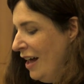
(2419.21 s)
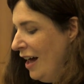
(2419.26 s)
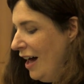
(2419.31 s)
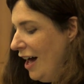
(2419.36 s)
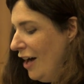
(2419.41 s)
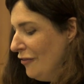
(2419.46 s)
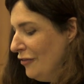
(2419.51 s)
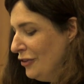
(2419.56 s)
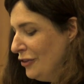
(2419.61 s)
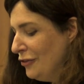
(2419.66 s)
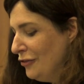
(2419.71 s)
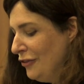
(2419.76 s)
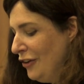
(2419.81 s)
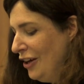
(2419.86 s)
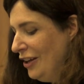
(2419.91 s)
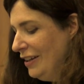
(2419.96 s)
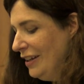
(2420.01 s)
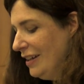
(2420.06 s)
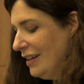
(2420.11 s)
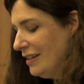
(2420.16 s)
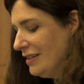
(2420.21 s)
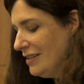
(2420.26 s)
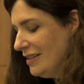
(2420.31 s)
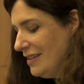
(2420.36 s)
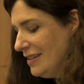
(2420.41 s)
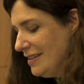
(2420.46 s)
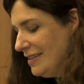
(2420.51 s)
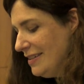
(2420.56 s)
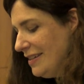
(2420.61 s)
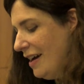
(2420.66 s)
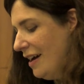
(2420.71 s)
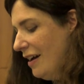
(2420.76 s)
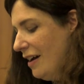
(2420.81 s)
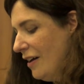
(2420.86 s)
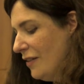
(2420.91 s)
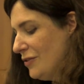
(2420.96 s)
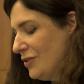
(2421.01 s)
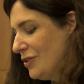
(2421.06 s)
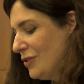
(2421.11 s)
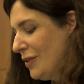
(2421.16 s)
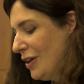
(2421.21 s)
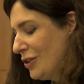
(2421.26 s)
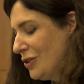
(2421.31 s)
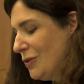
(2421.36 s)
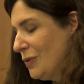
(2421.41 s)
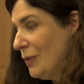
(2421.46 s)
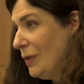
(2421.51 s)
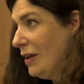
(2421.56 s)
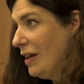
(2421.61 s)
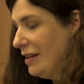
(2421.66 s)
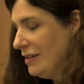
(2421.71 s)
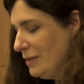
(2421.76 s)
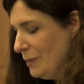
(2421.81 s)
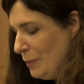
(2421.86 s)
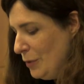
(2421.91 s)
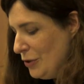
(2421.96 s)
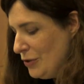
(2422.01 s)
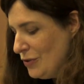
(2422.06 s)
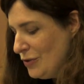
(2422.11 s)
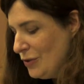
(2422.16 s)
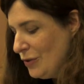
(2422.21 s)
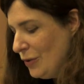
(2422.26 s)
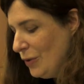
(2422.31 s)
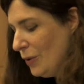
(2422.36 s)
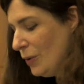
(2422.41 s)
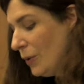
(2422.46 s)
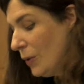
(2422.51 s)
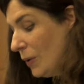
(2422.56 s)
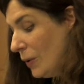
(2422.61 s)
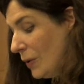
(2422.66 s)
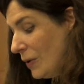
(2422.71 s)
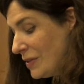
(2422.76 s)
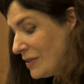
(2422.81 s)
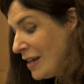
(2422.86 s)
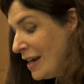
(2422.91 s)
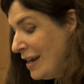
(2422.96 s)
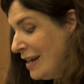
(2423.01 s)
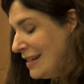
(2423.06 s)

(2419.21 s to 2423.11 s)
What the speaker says: often falling into this set of structural and impersonal holes,